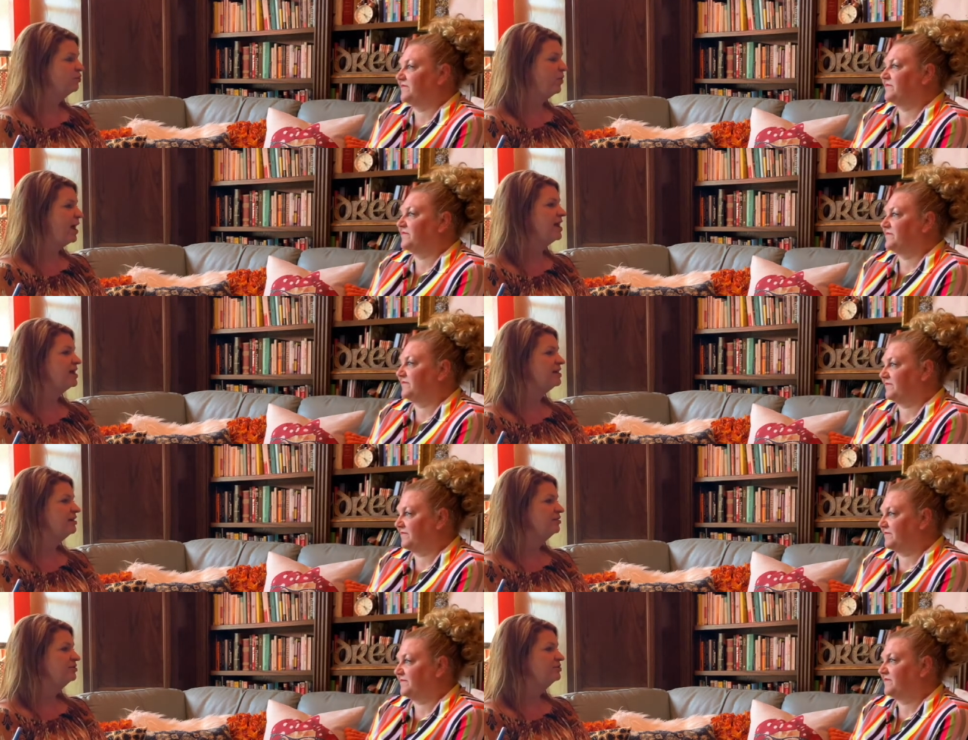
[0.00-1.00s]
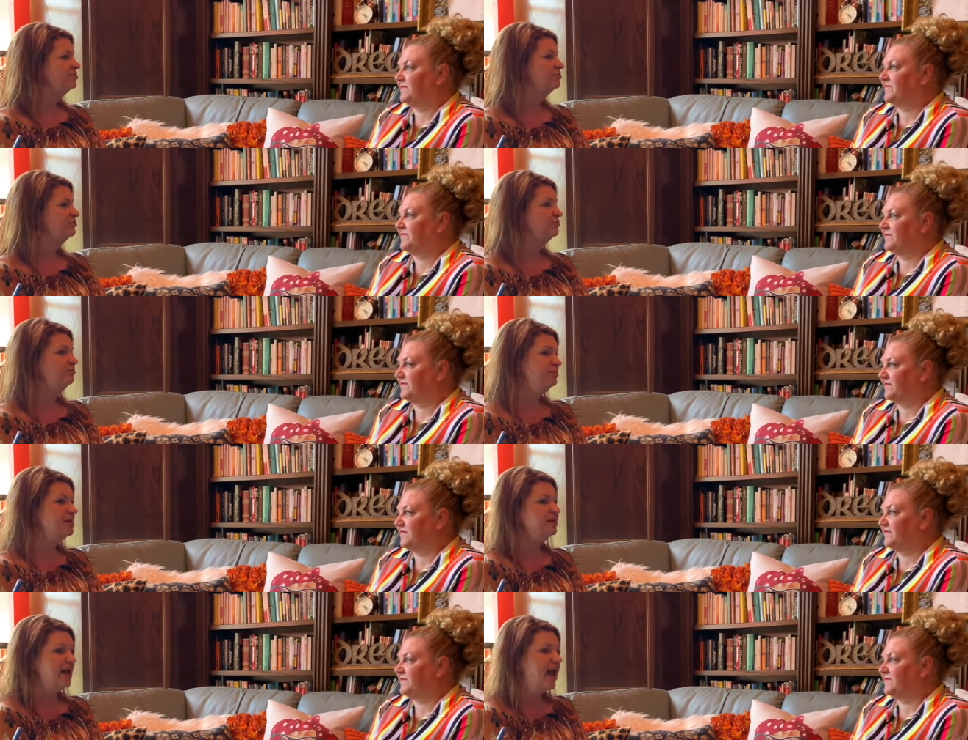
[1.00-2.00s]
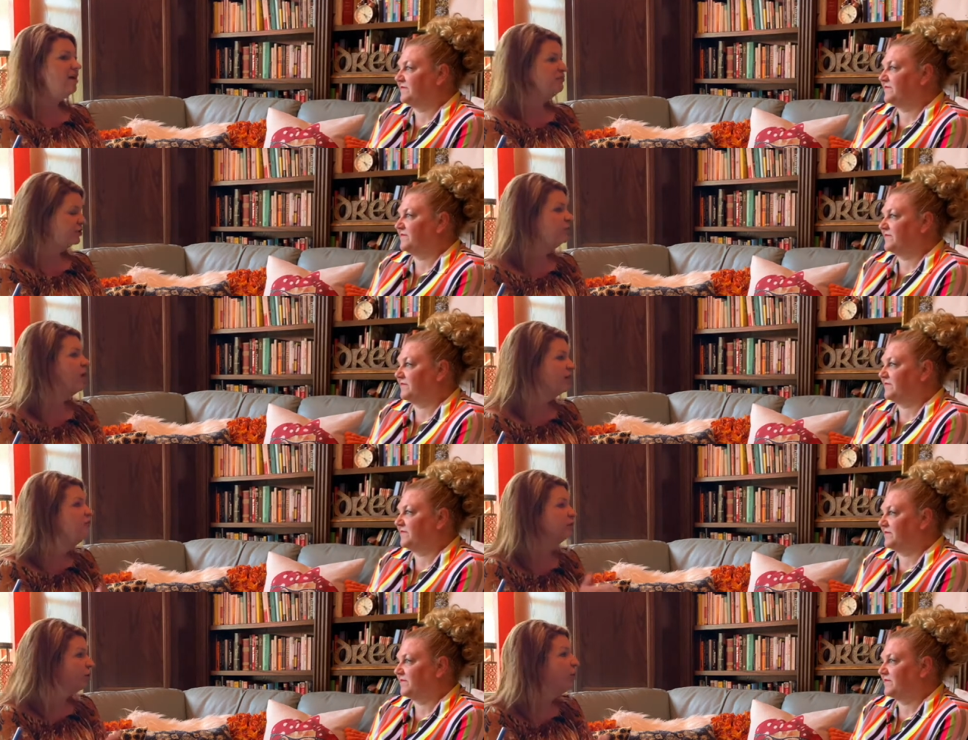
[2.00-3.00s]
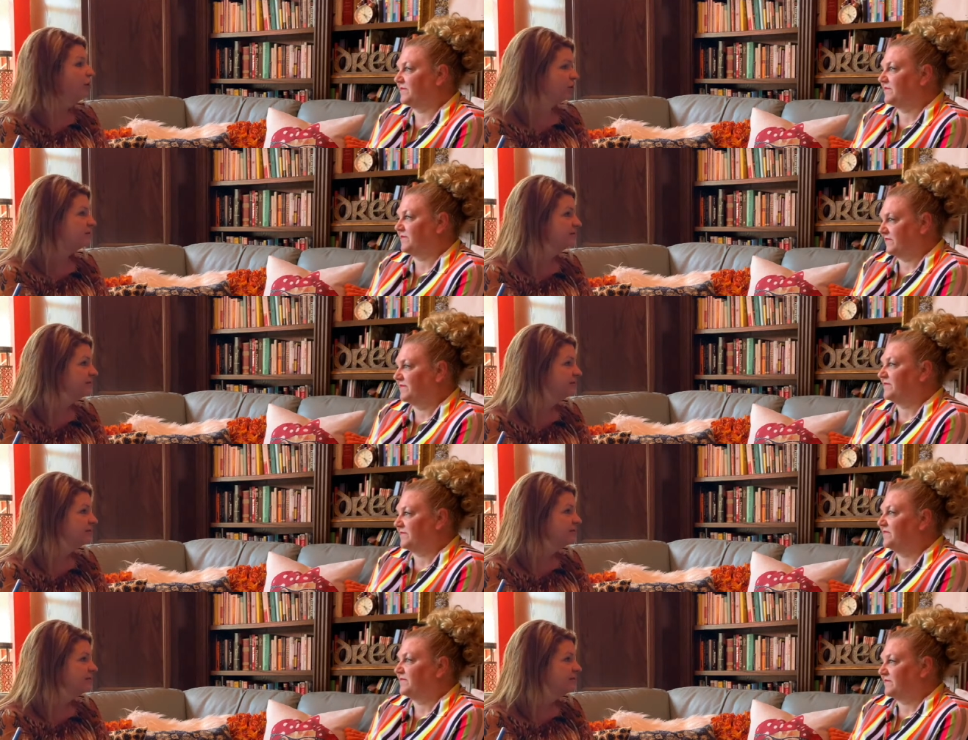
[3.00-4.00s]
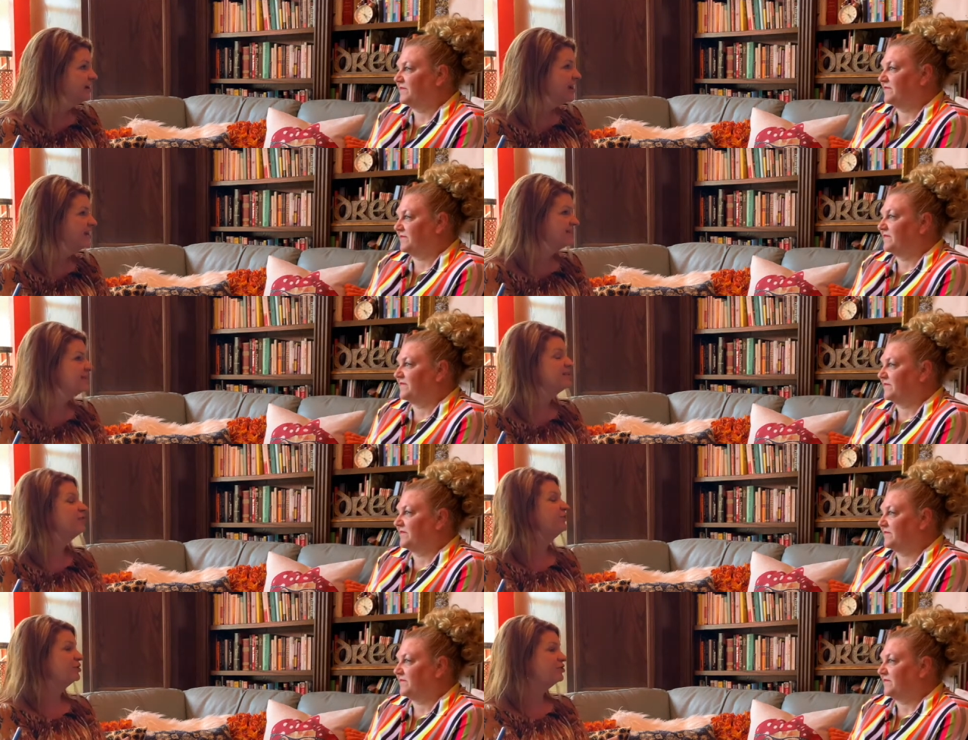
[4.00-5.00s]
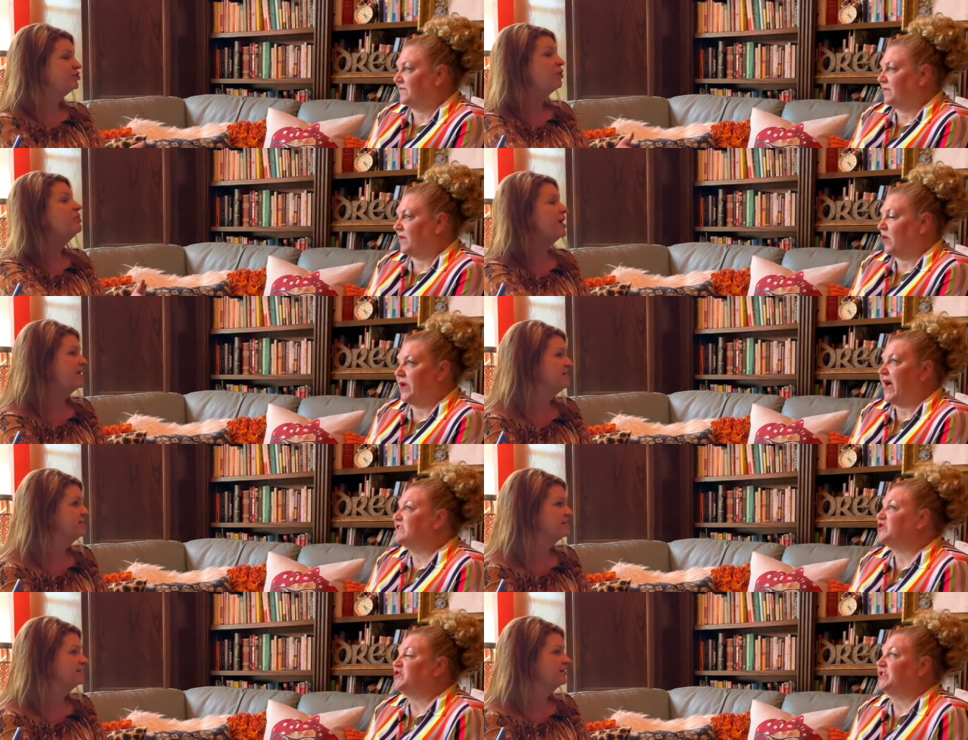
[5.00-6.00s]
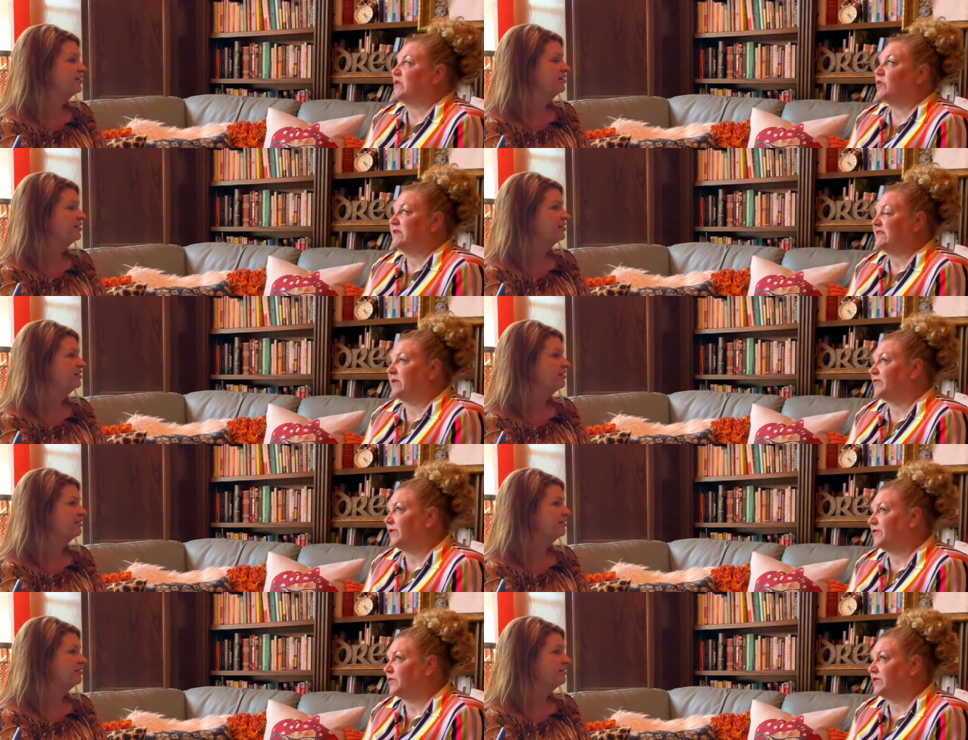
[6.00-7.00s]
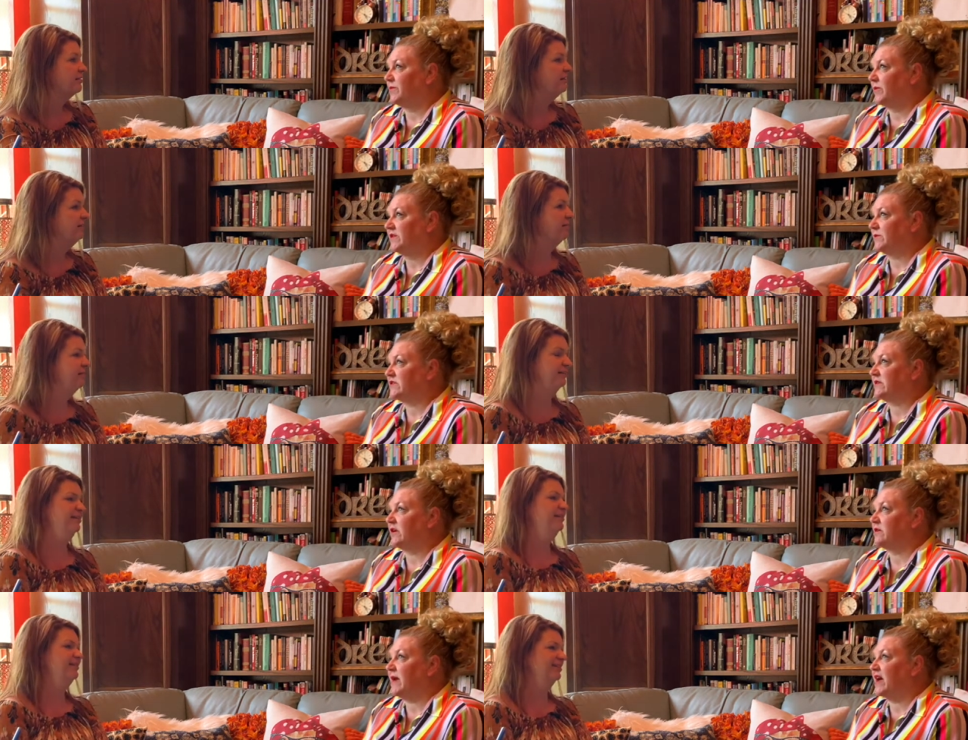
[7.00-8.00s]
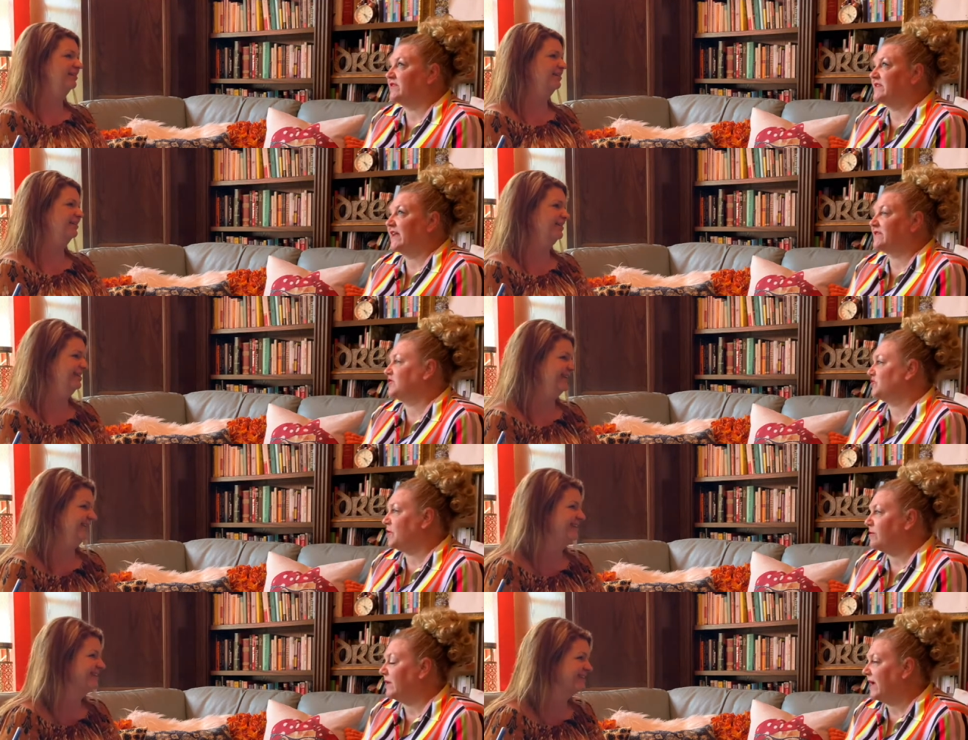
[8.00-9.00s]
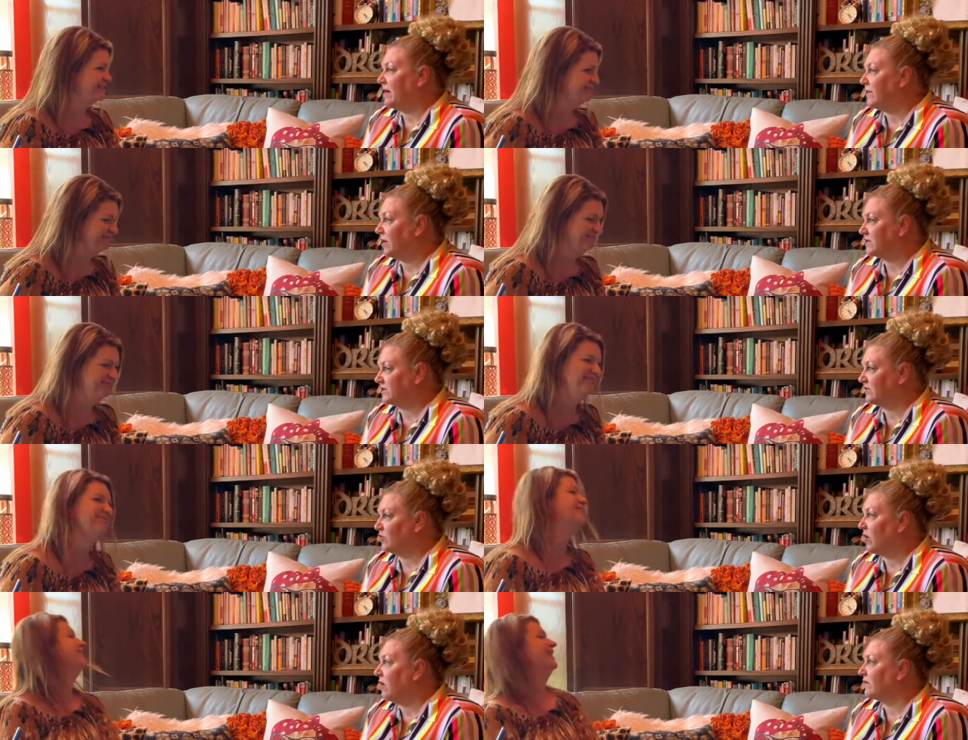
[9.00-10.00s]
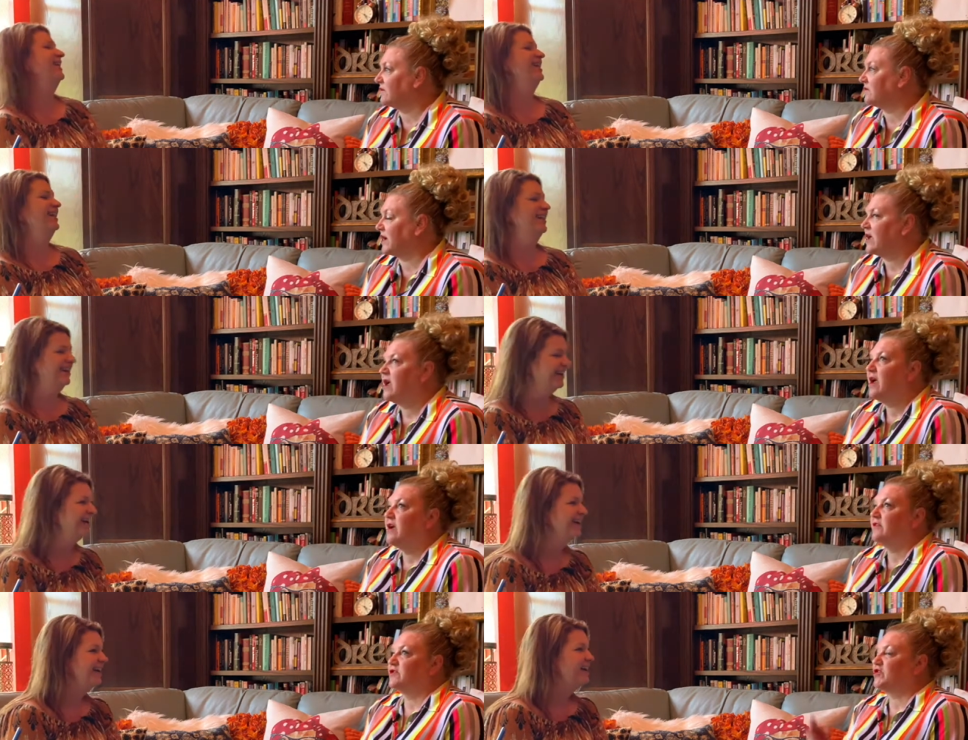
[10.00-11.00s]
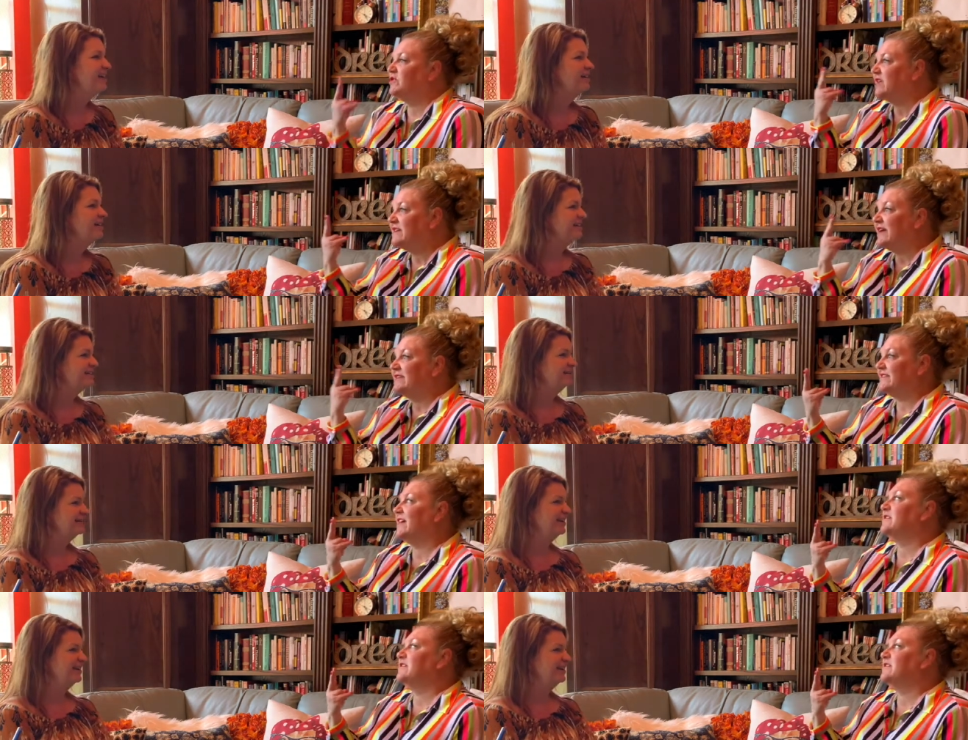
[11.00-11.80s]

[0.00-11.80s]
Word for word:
Speaker 1: way to be an avenue of your art it's a different showcase. What I just
Speaker 2: took it one step further with the boys, but scared them half to death because you know me, I'm balls to the walls. It's like there's two things I said